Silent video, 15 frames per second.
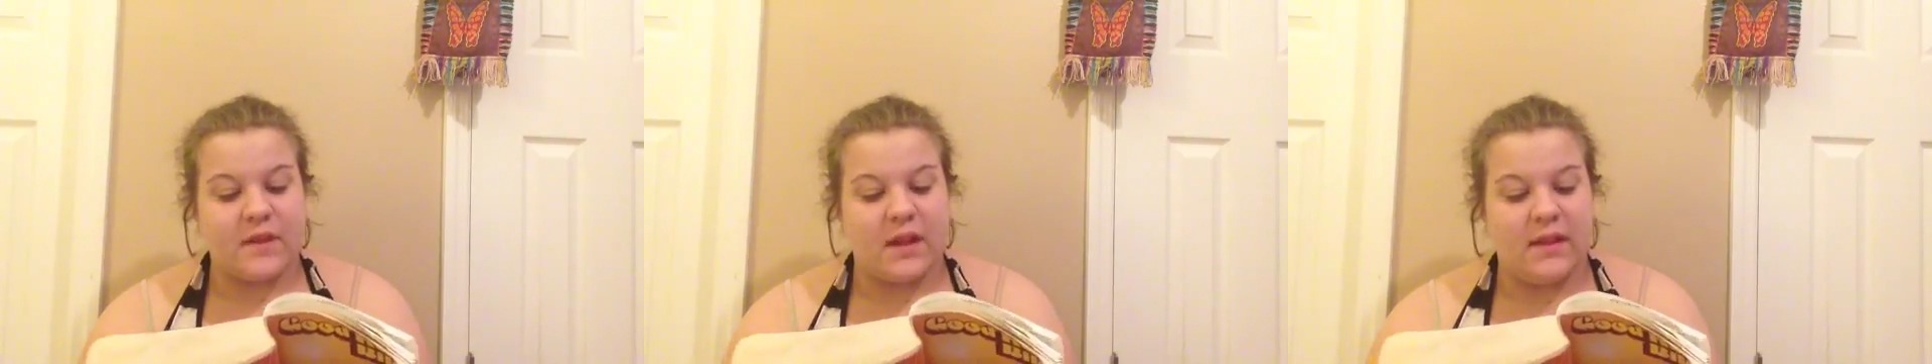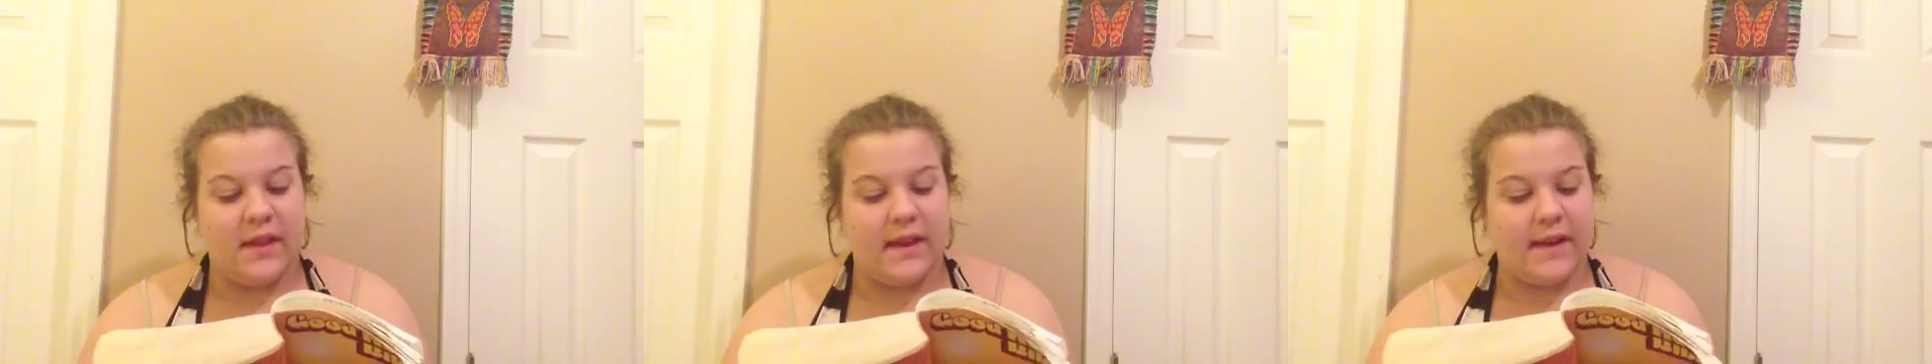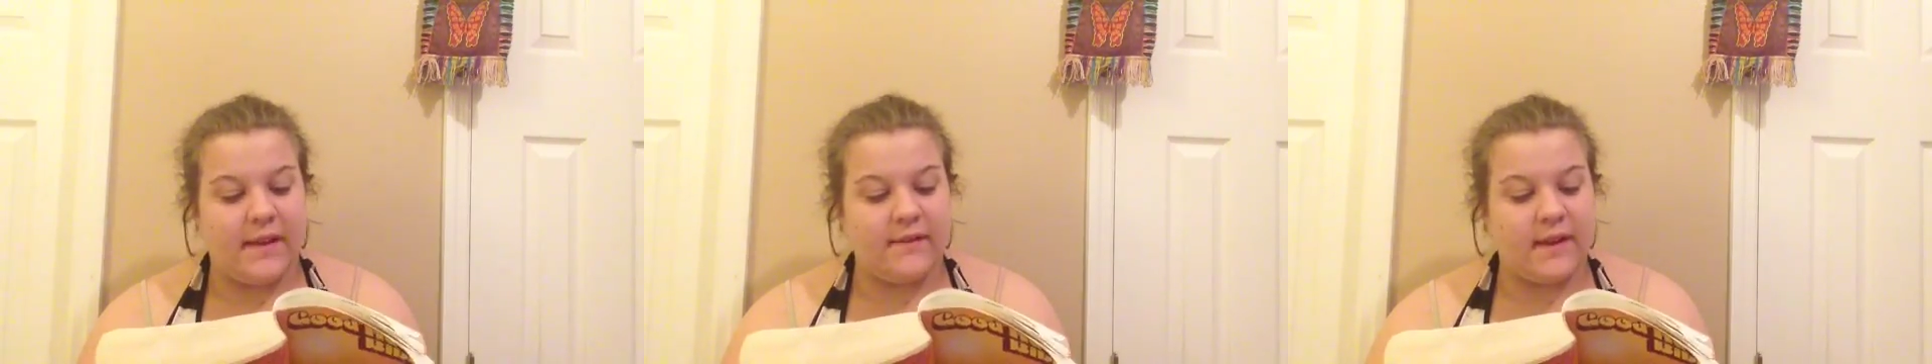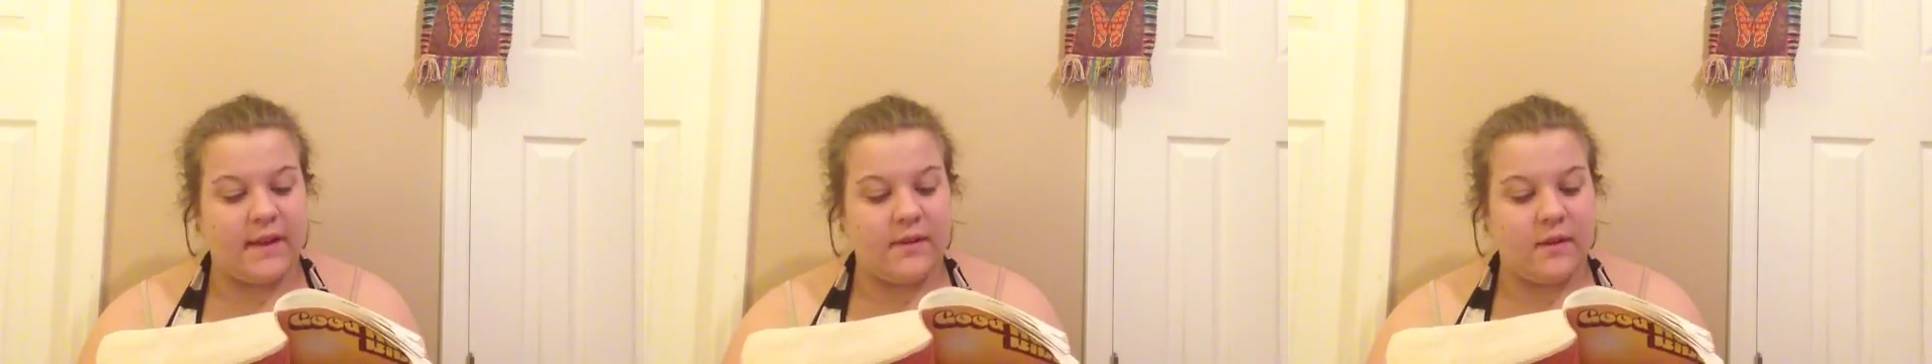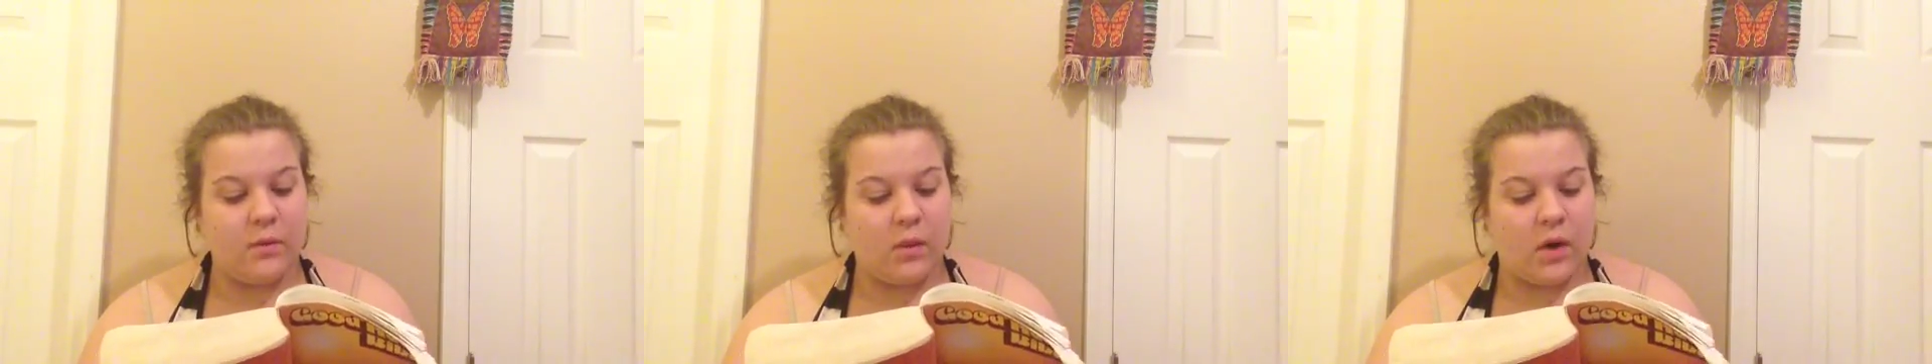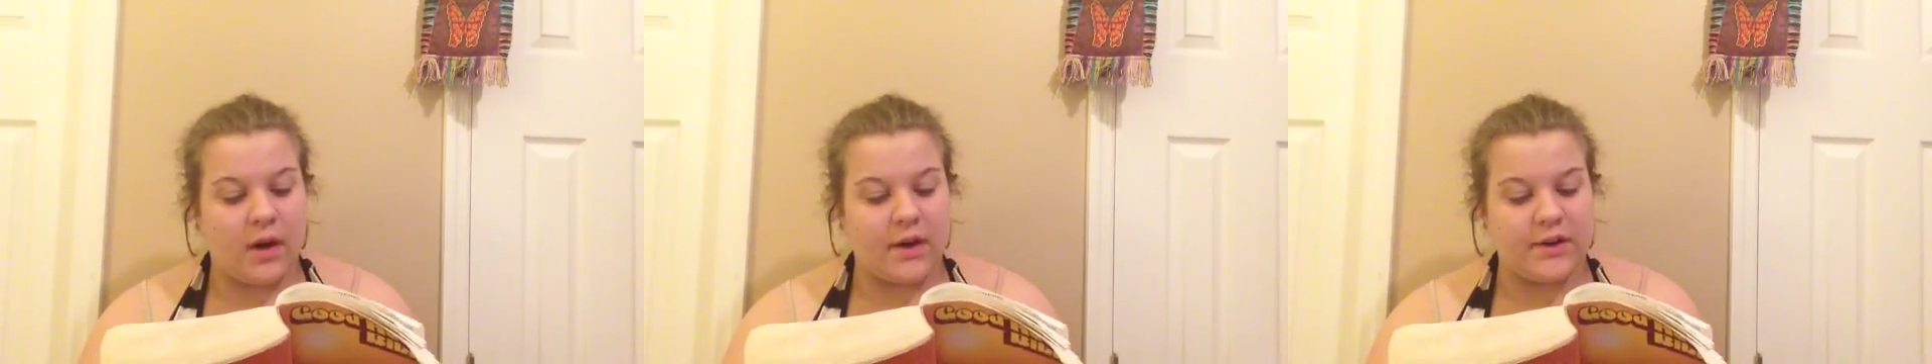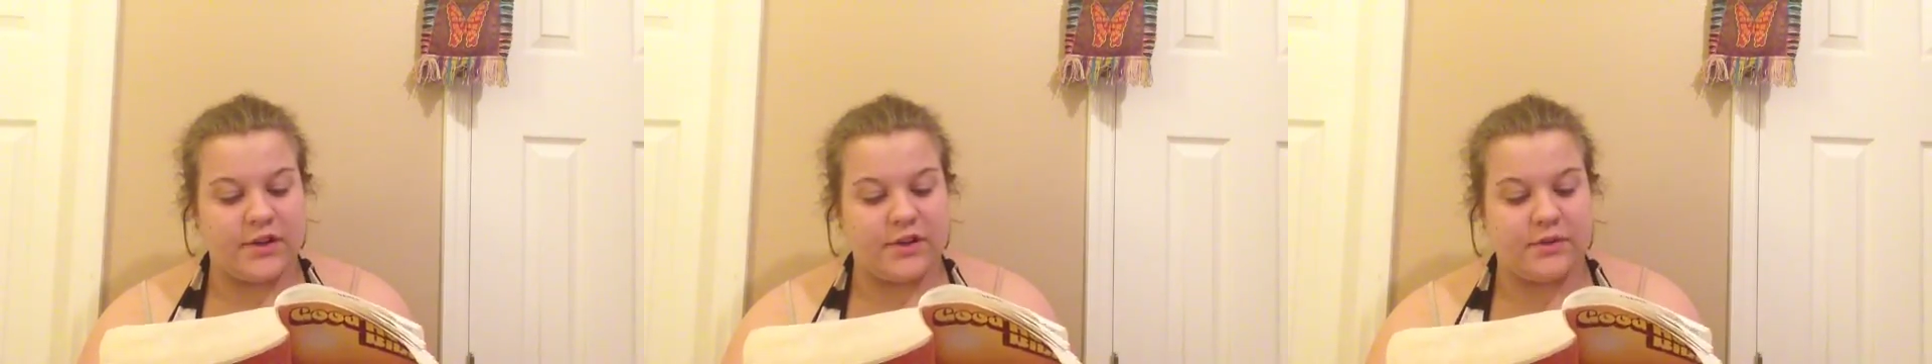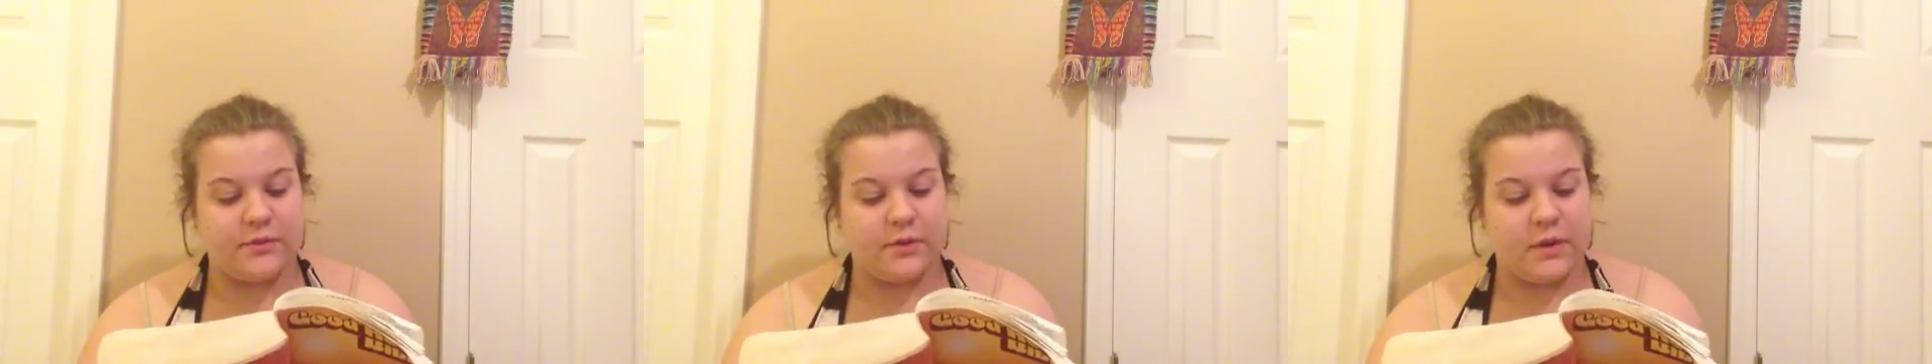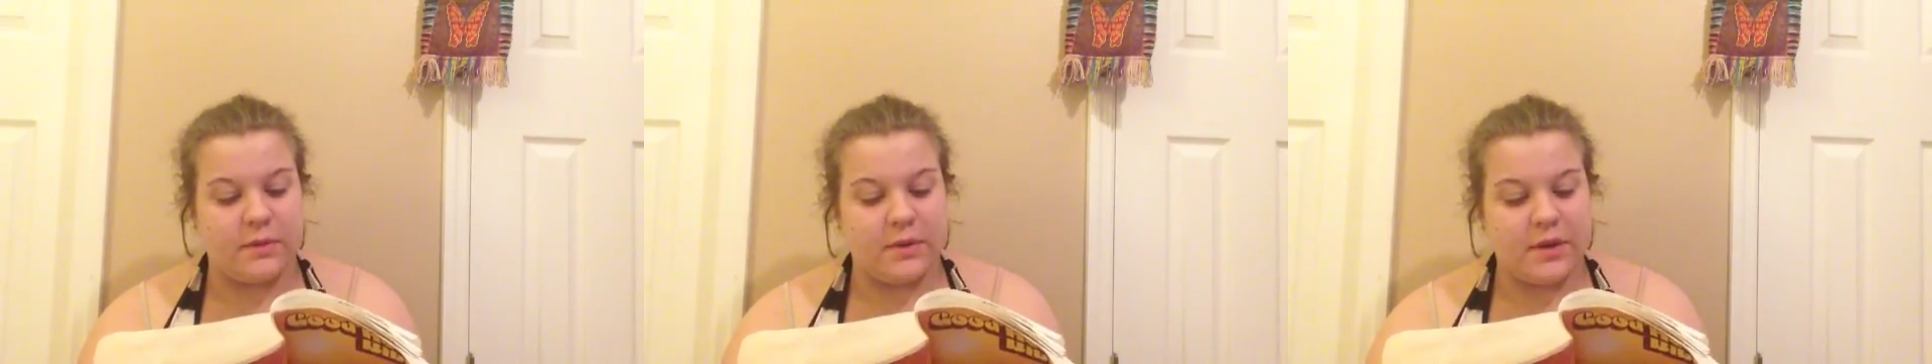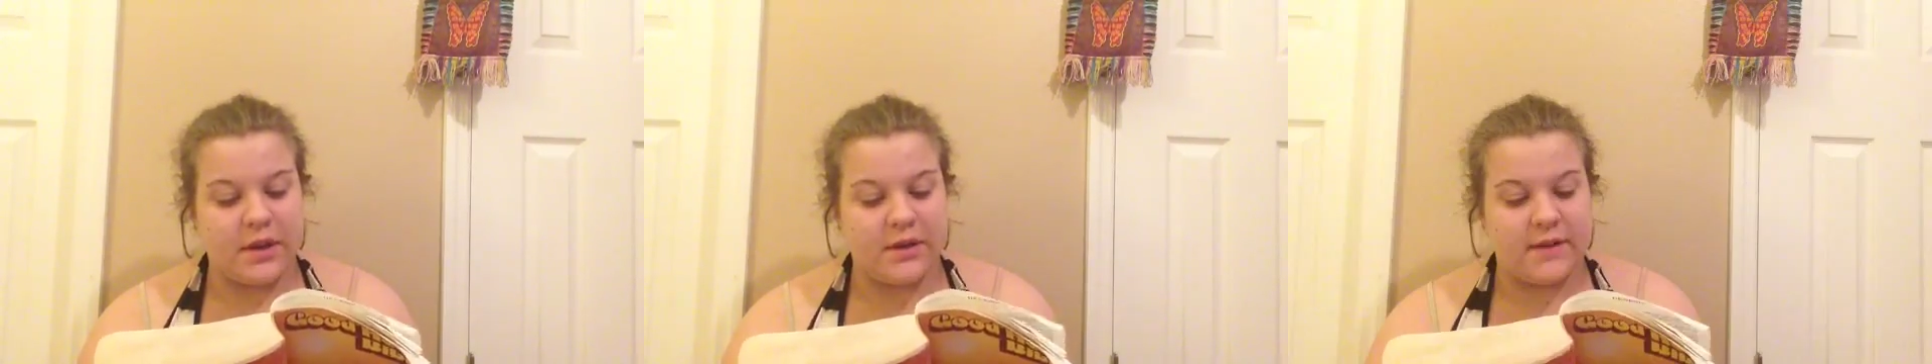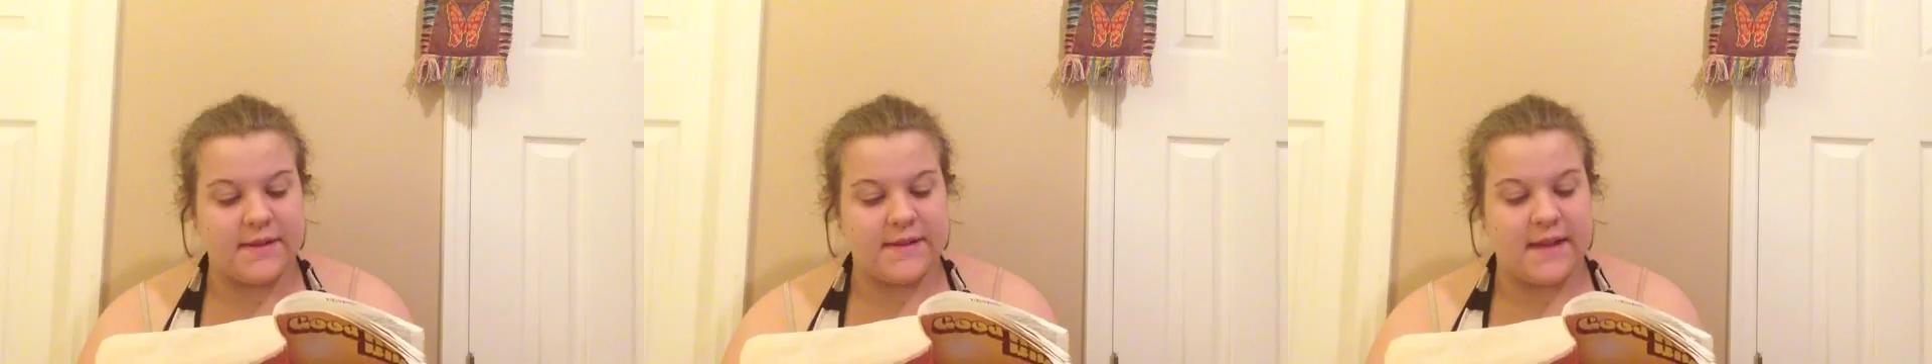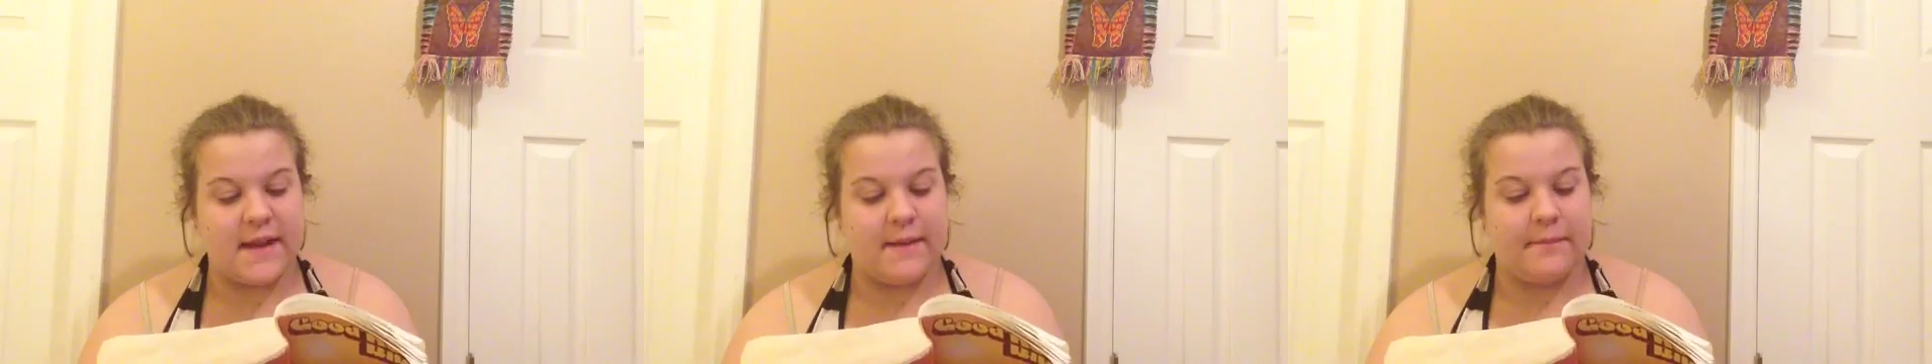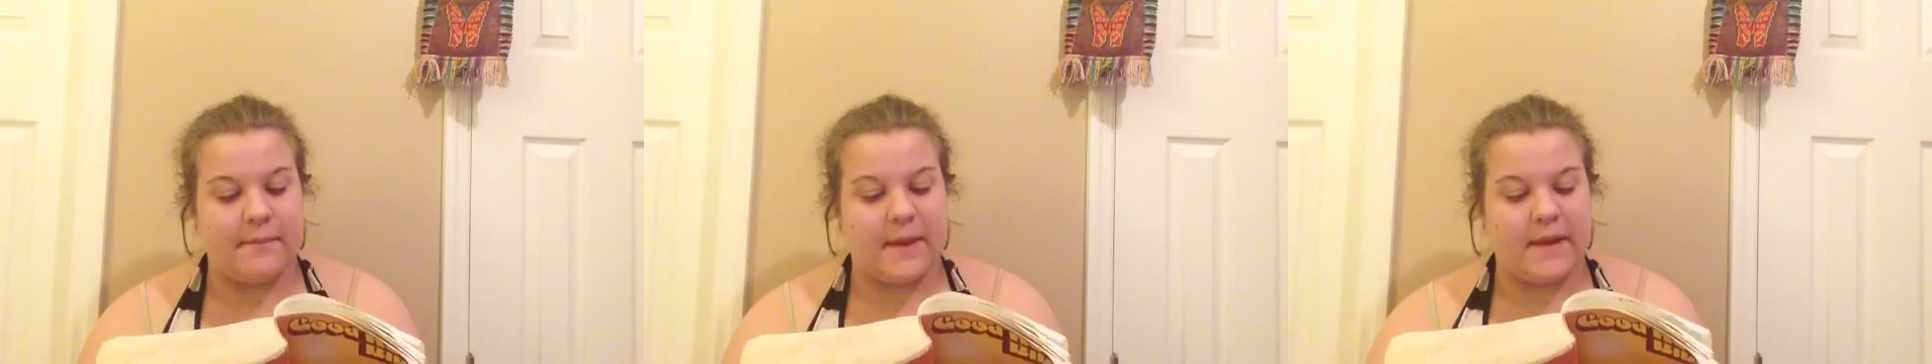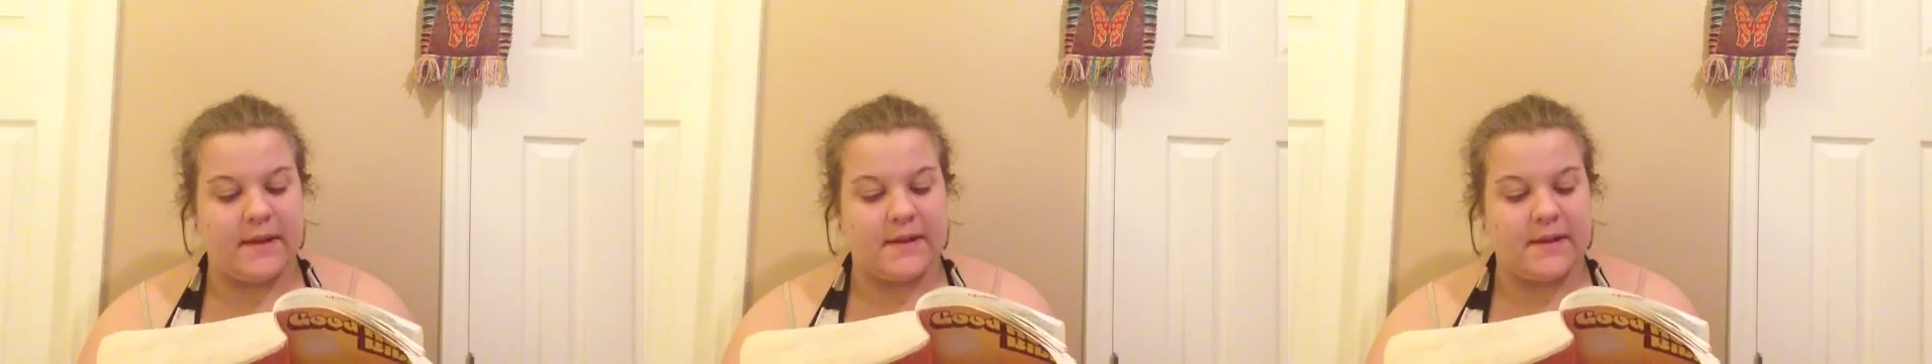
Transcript: lived in the water to reproduce and